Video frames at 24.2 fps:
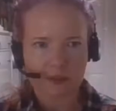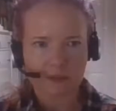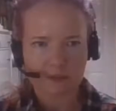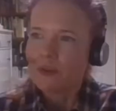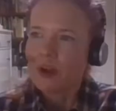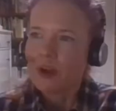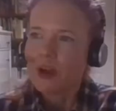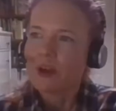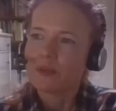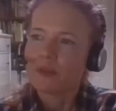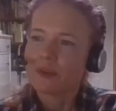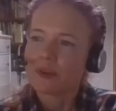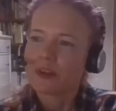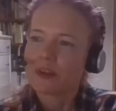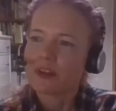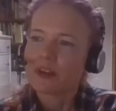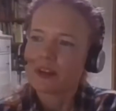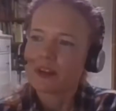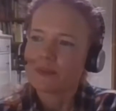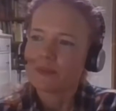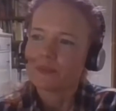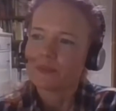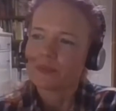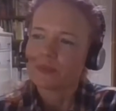So when
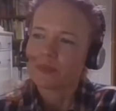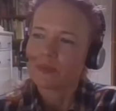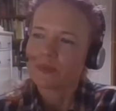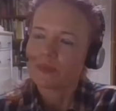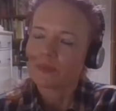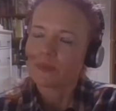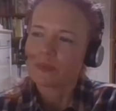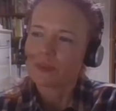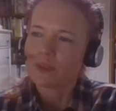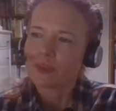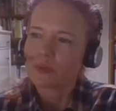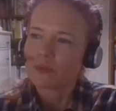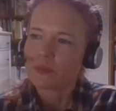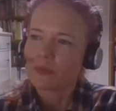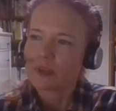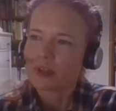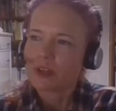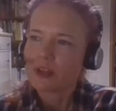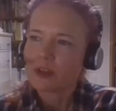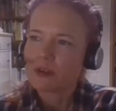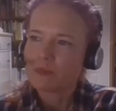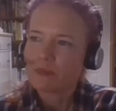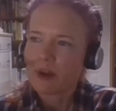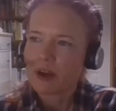I when
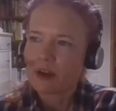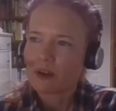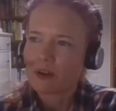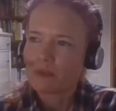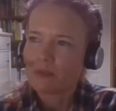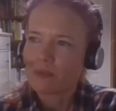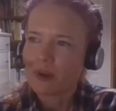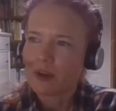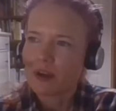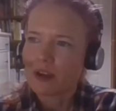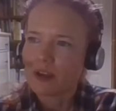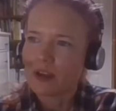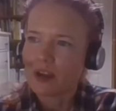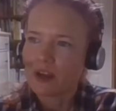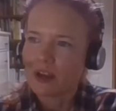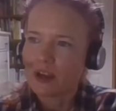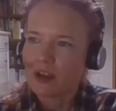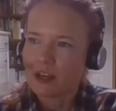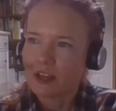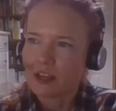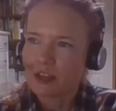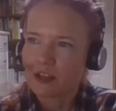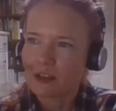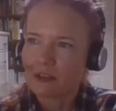I look back on my
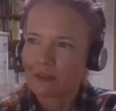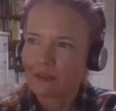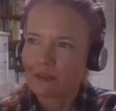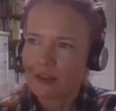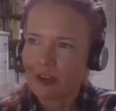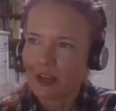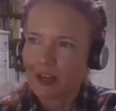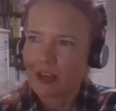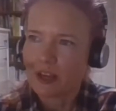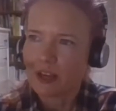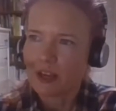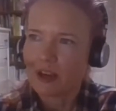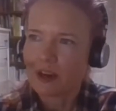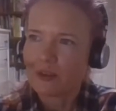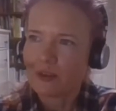early career,